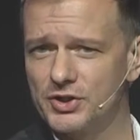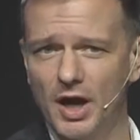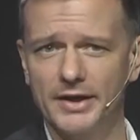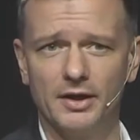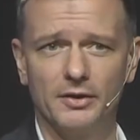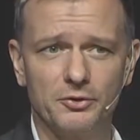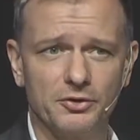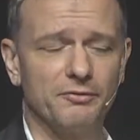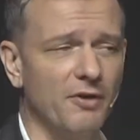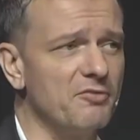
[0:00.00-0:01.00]
China, those are
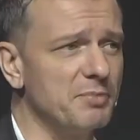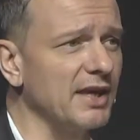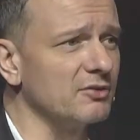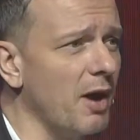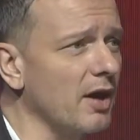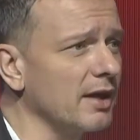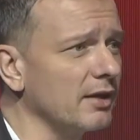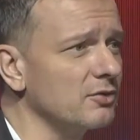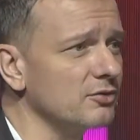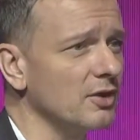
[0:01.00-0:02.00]
the 5 biggest
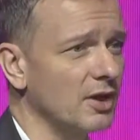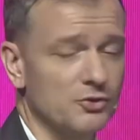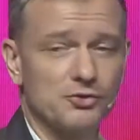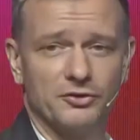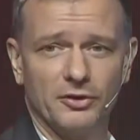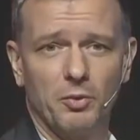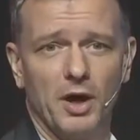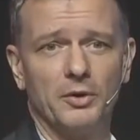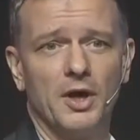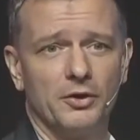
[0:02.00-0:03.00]
countries in the world